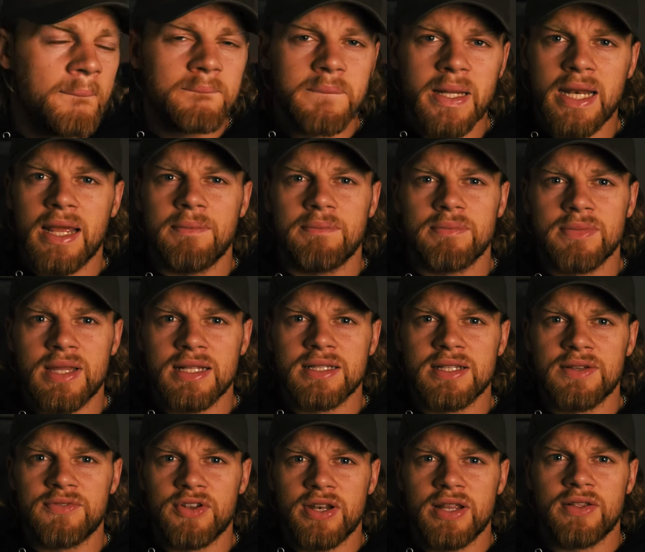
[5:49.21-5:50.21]
But yep,
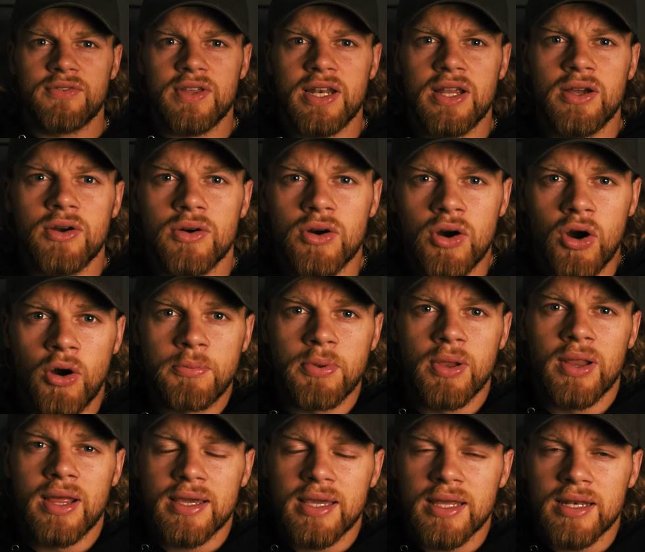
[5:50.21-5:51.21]
that's it for this video. Hope
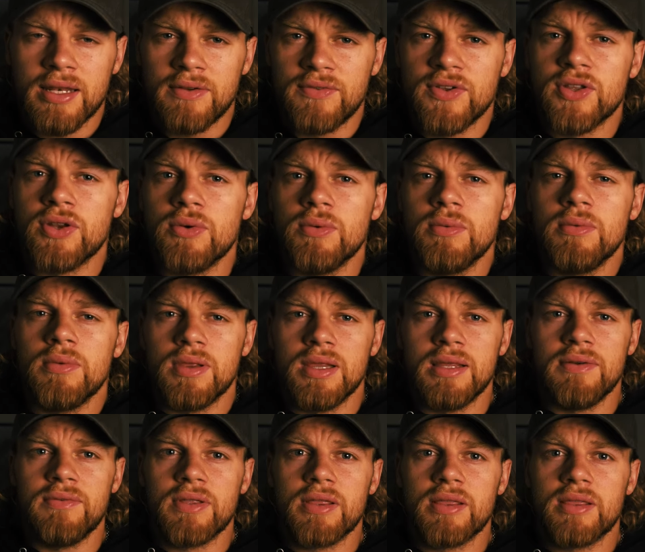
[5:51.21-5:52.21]
you like it. If you do,
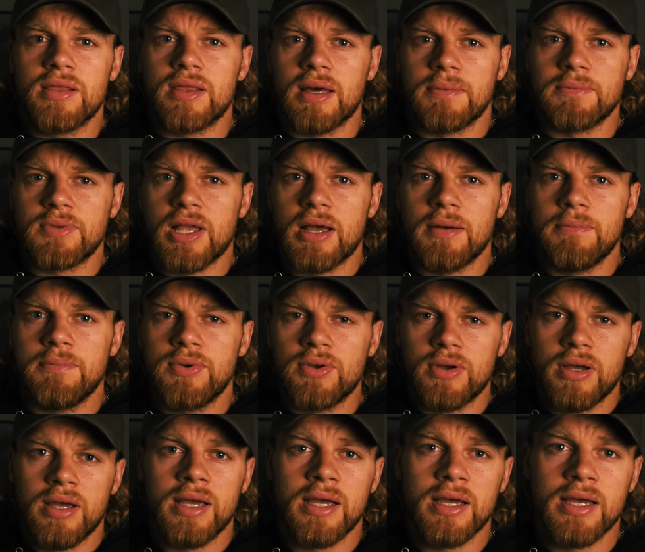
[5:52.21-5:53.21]
leave a thumbs up
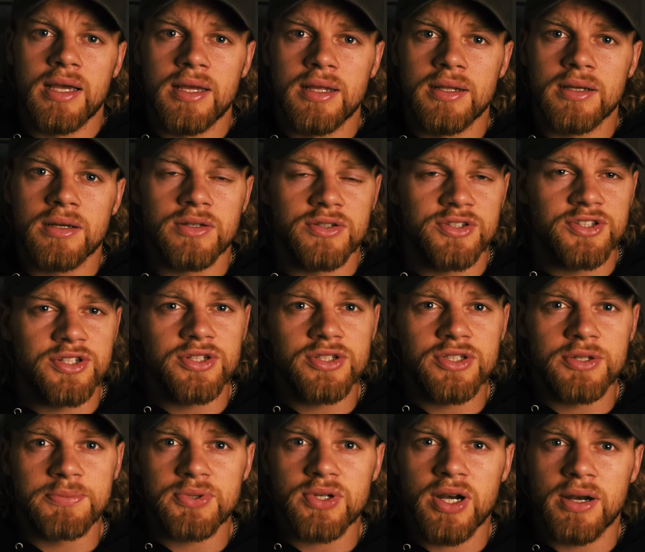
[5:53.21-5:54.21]
and consider
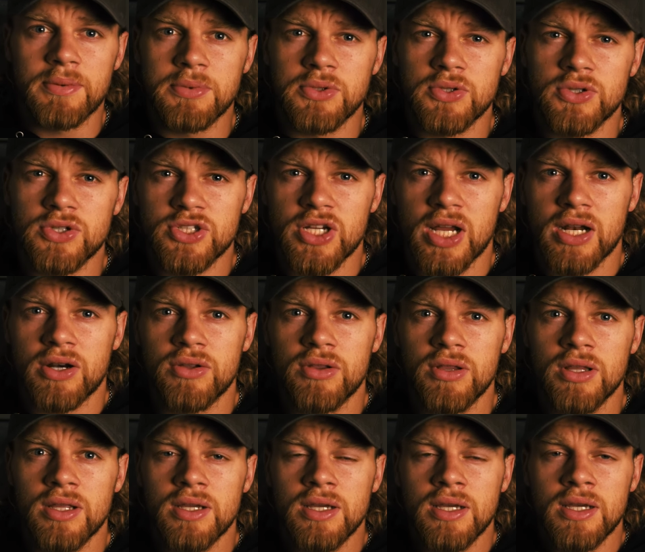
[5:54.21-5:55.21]
subscribing to the
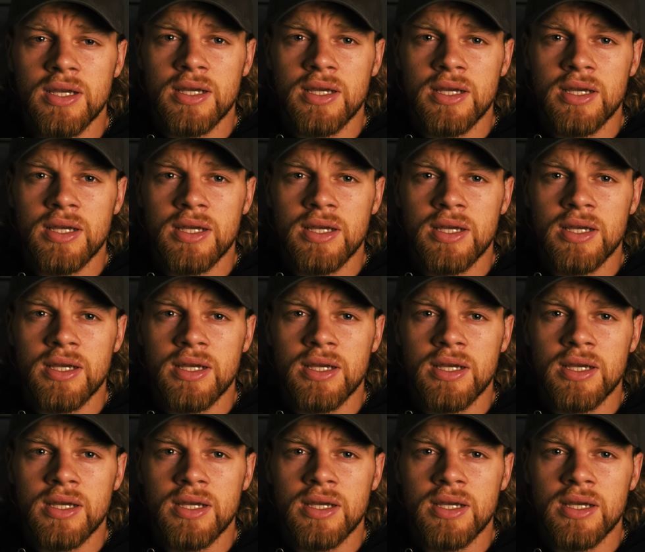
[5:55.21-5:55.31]
channel.